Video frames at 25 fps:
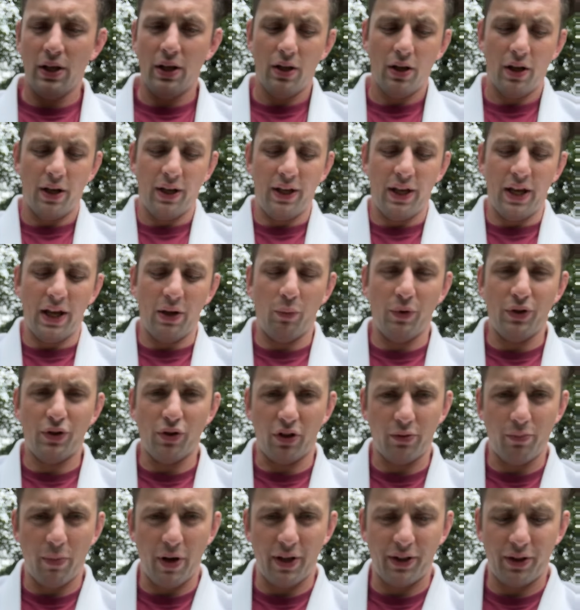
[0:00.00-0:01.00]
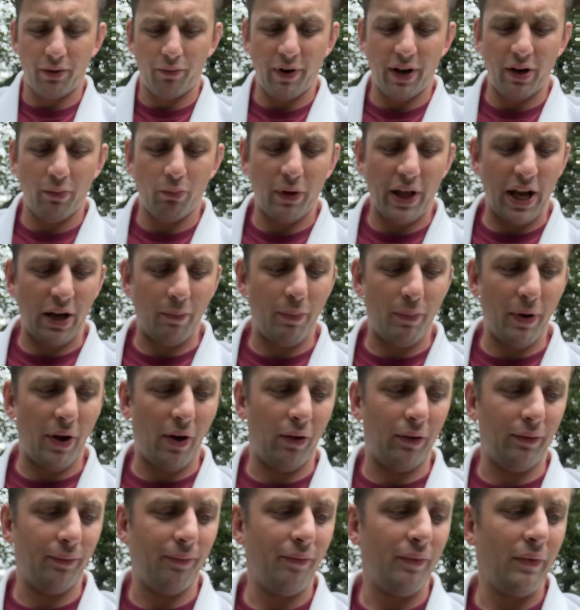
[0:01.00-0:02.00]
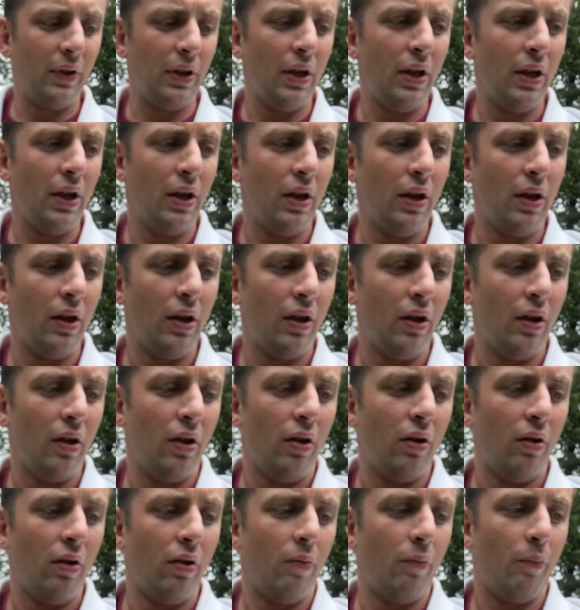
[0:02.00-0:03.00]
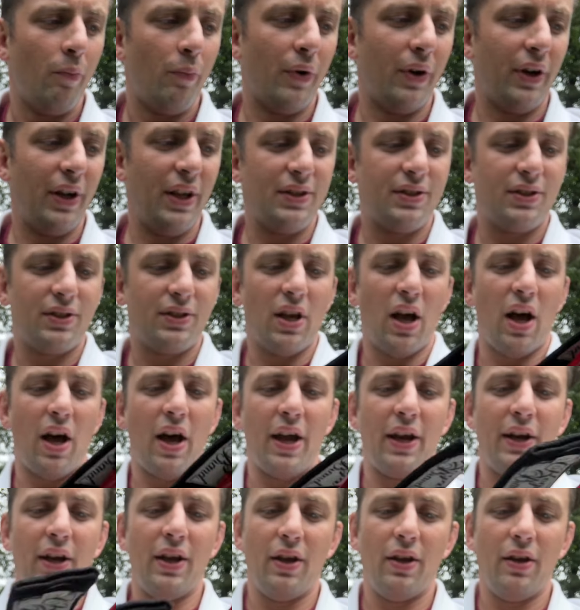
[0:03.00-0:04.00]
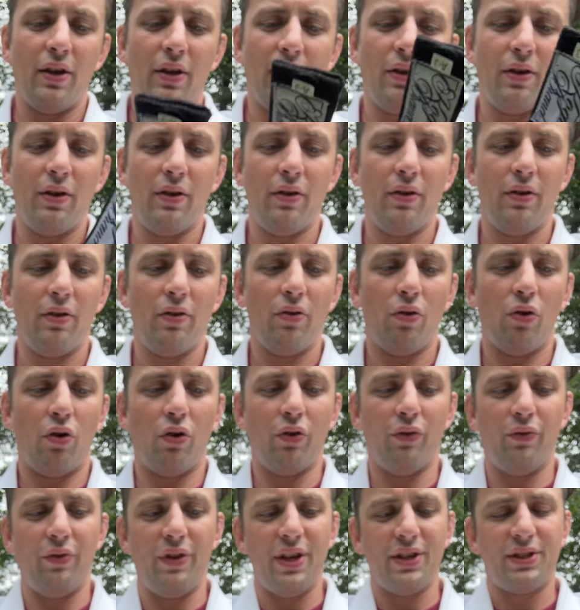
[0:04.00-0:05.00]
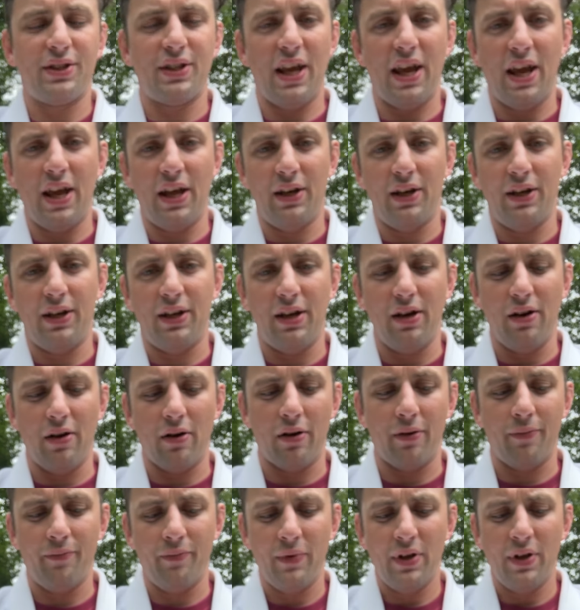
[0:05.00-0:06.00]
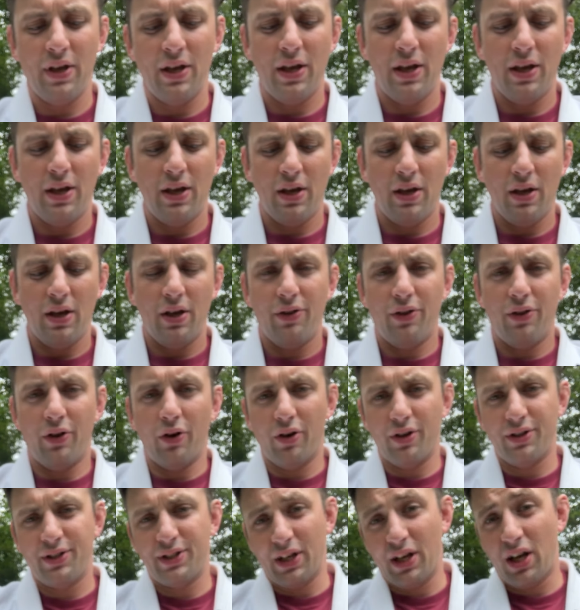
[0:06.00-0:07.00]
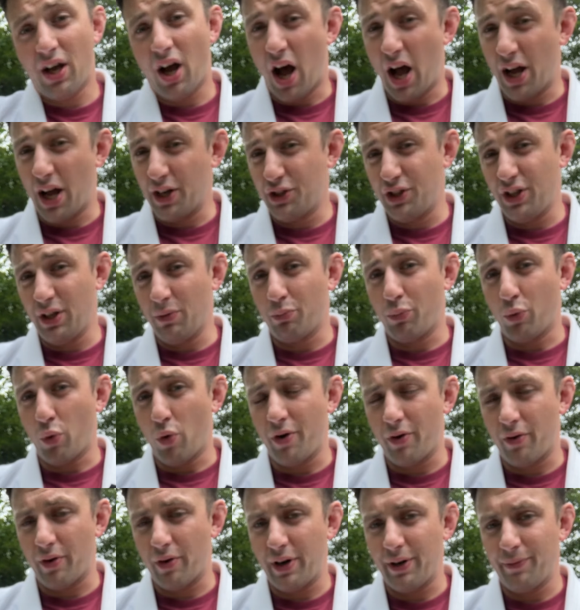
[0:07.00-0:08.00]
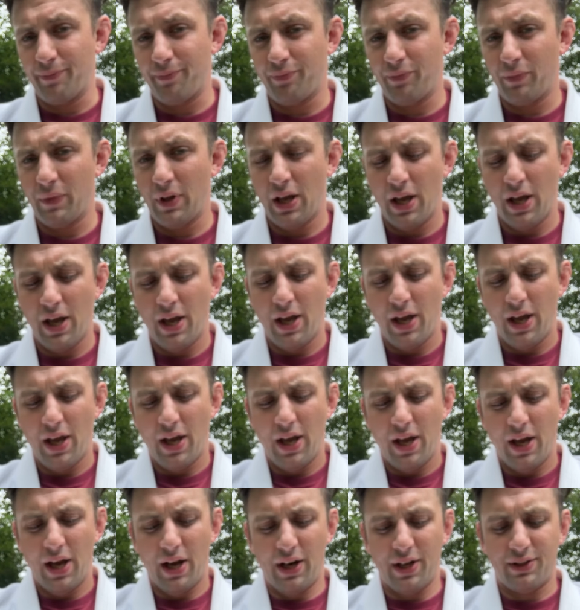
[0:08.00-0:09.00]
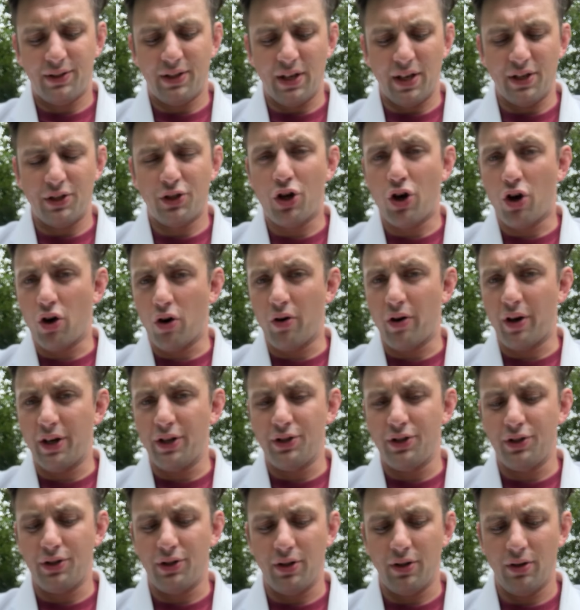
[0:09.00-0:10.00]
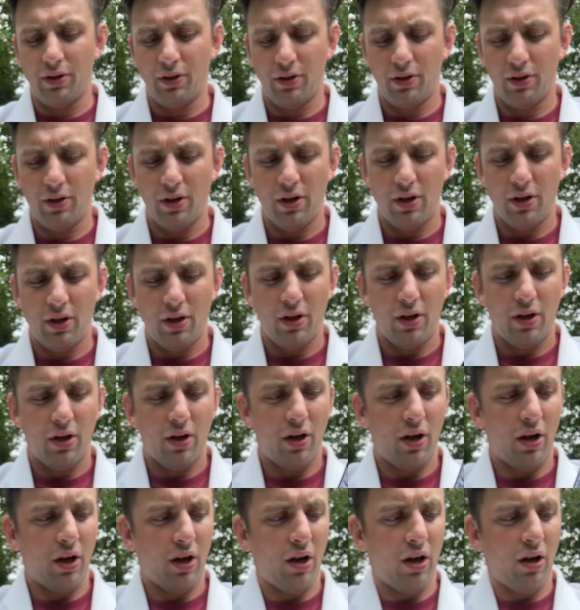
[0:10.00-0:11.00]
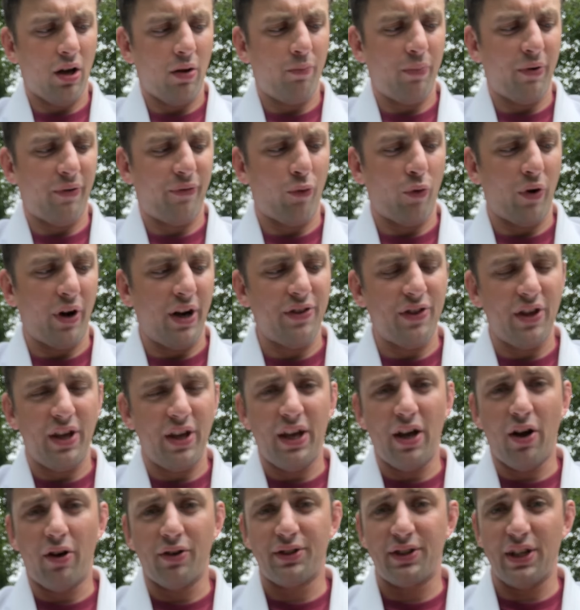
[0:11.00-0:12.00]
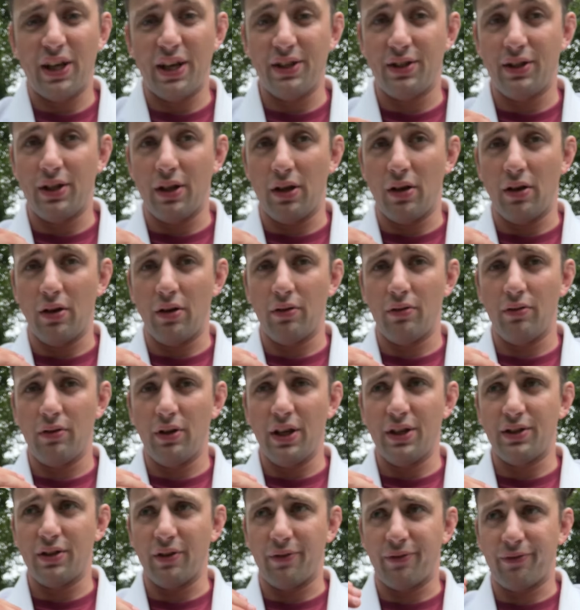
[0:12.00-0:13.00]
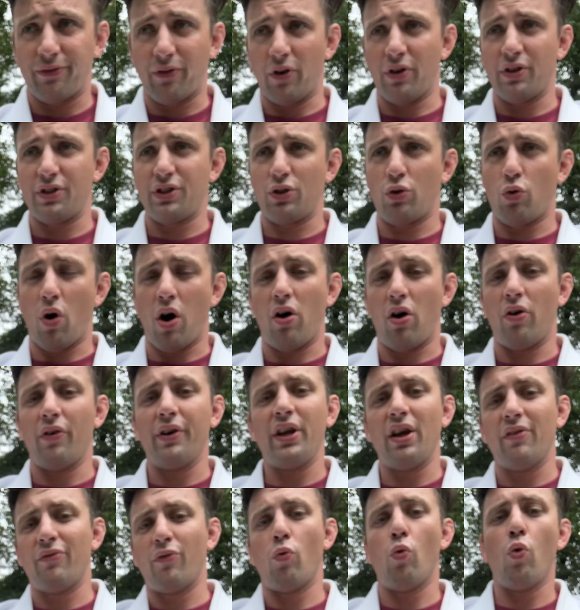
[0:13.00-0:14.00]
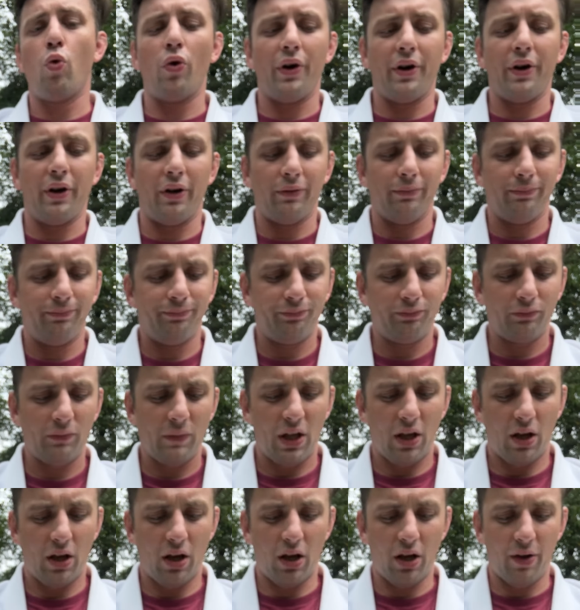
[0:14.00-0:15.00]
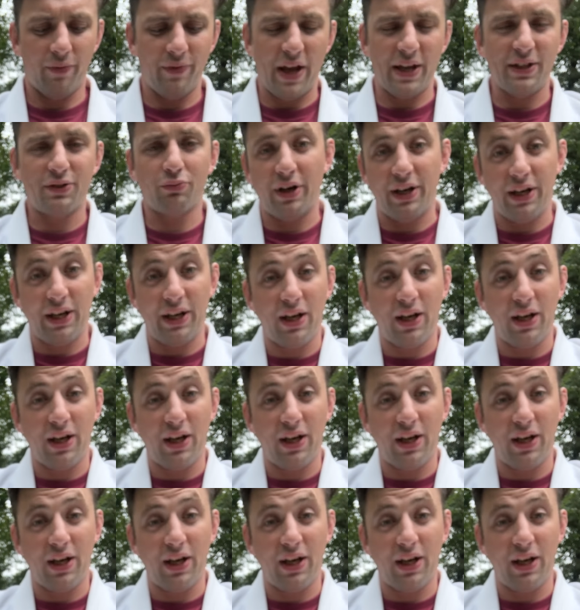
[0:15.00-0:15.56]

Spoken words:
again, we talked about the red and black belt, but inside, on this end here, there is a kanji embroidery, and it says courage before anything else is the first quality of a warrior. That's written in